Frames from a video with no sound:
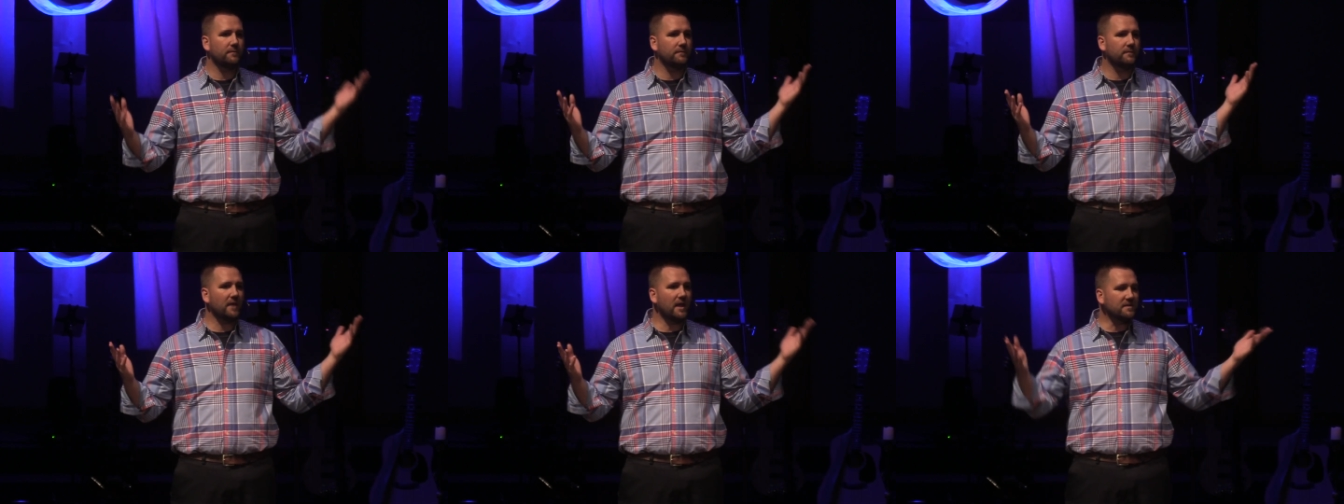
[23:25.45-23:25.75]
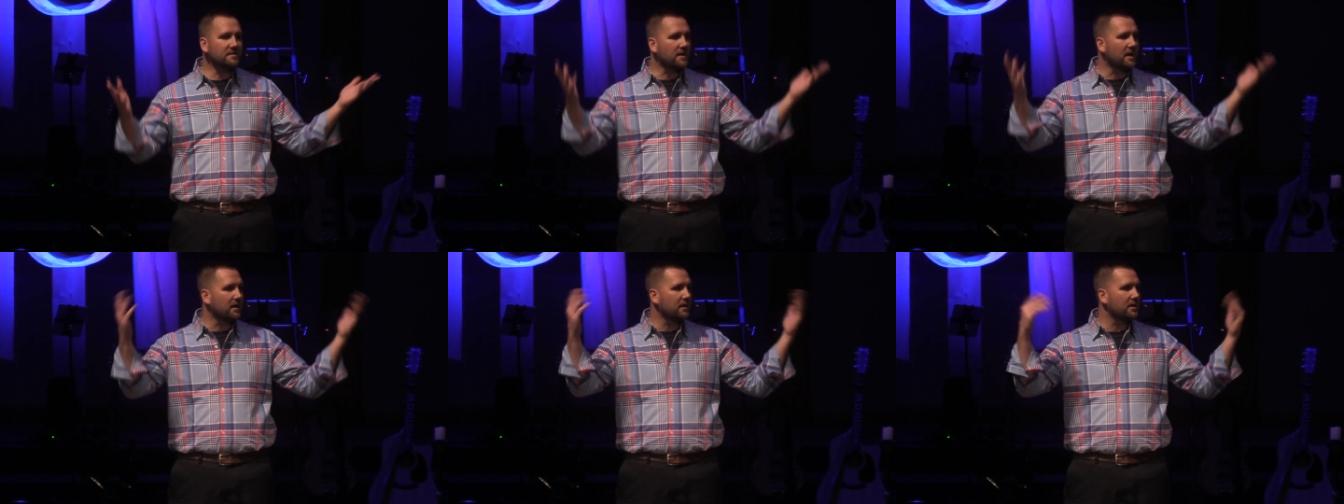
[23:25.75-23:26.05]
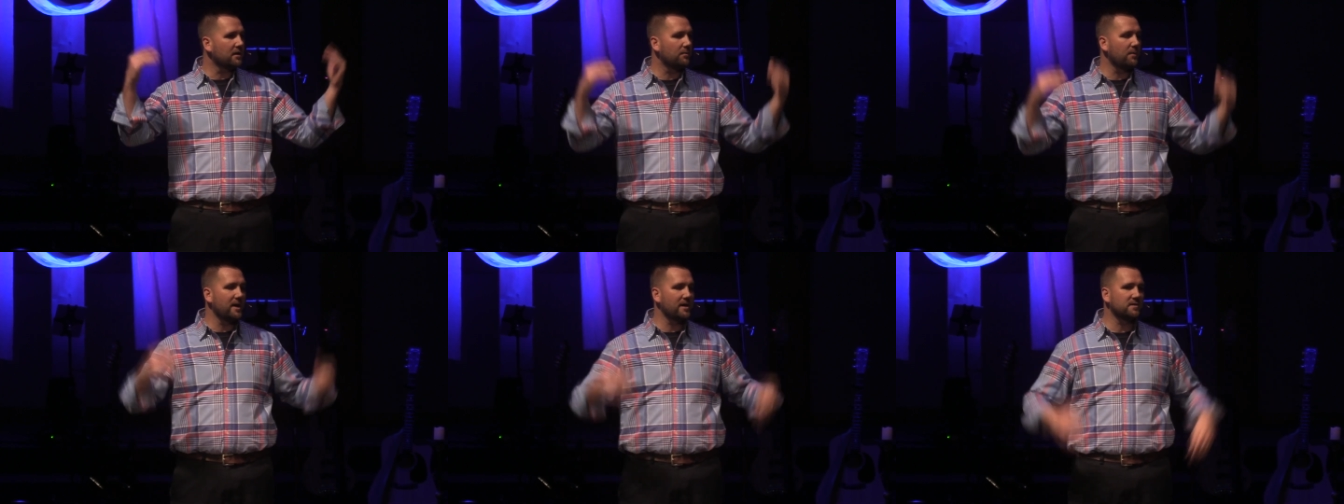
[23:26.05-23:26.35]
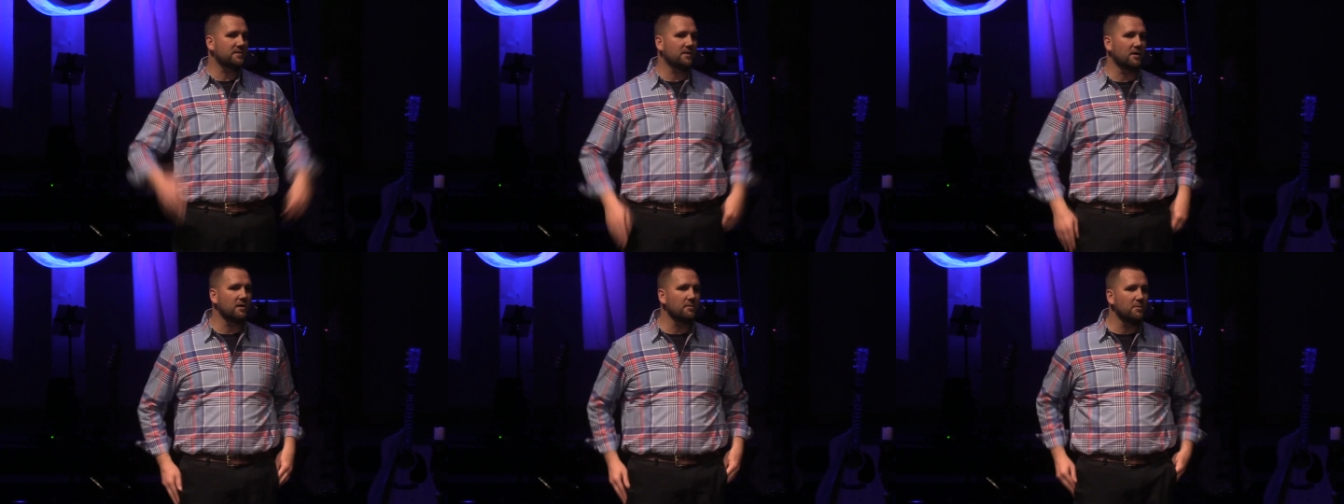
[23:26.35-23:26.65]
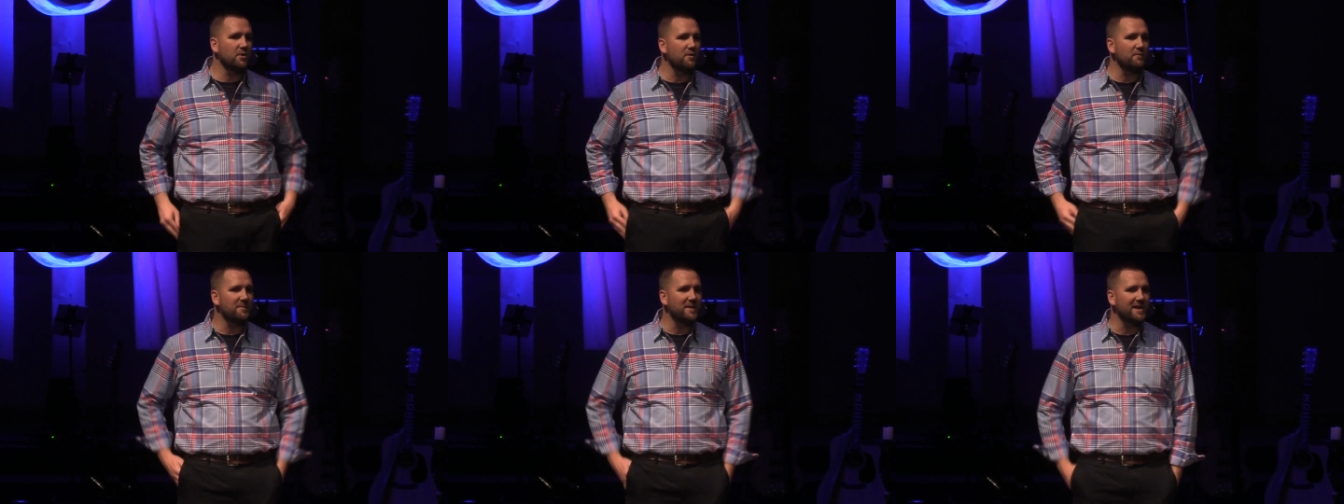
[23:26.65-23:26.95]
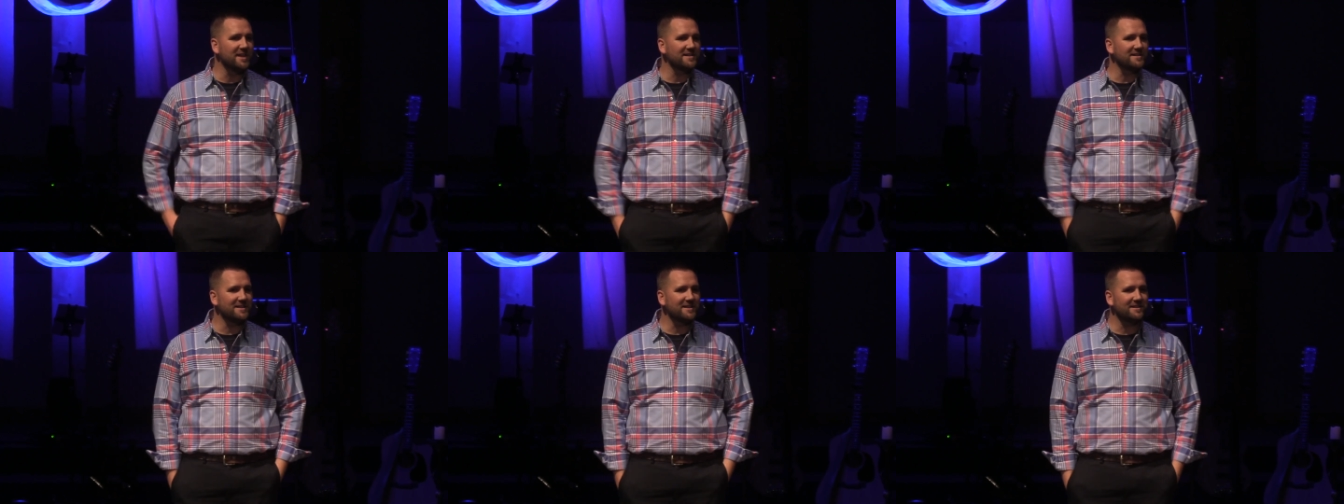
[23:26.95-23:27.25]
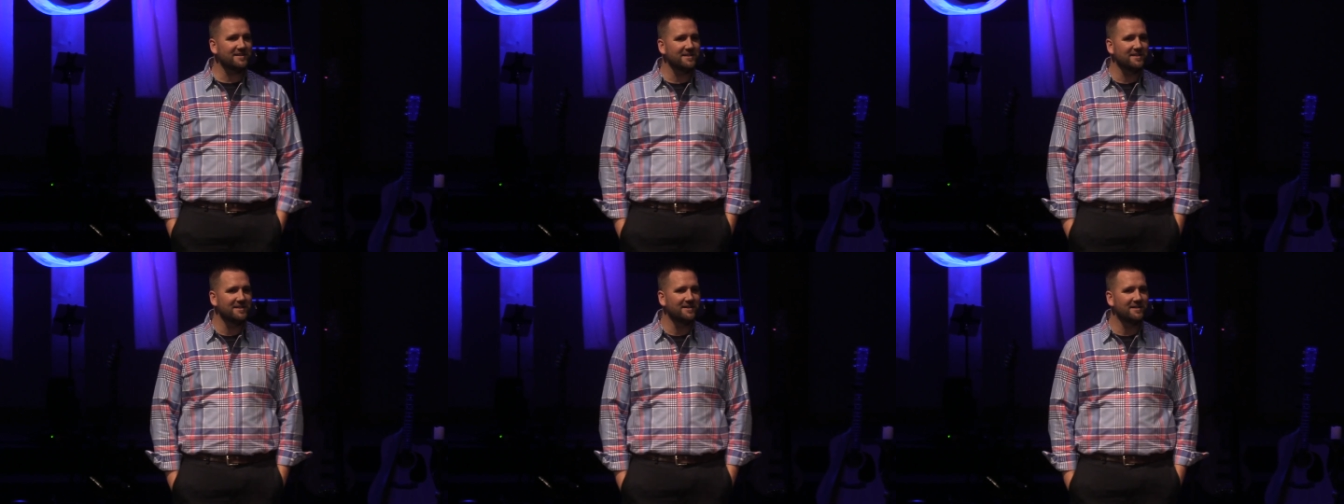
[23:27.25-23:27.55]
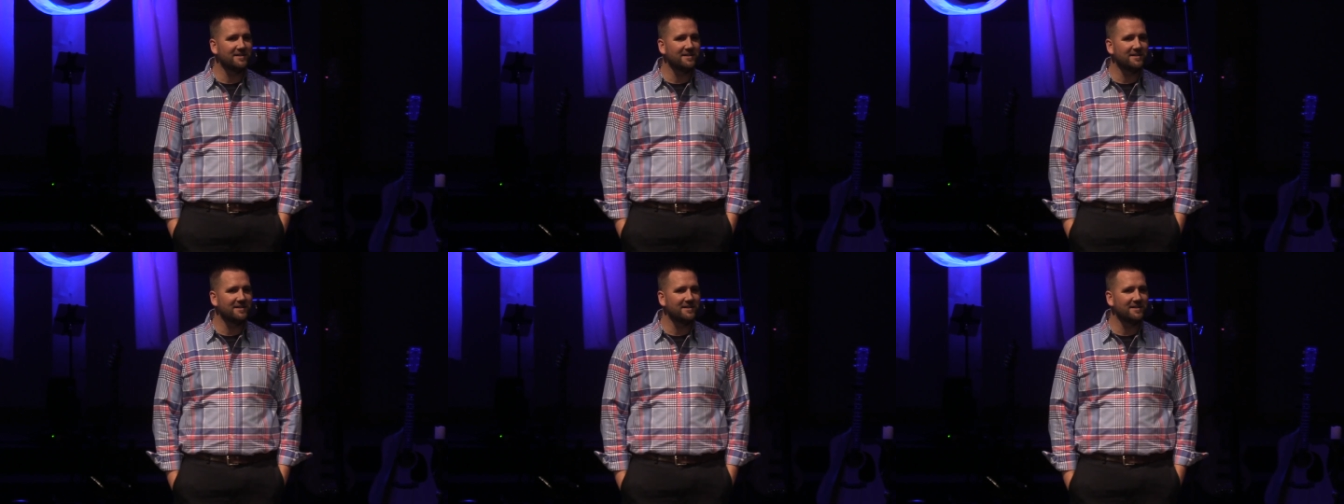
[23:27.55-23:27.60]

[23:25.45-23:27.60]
That's not a good way to start a movement, is it?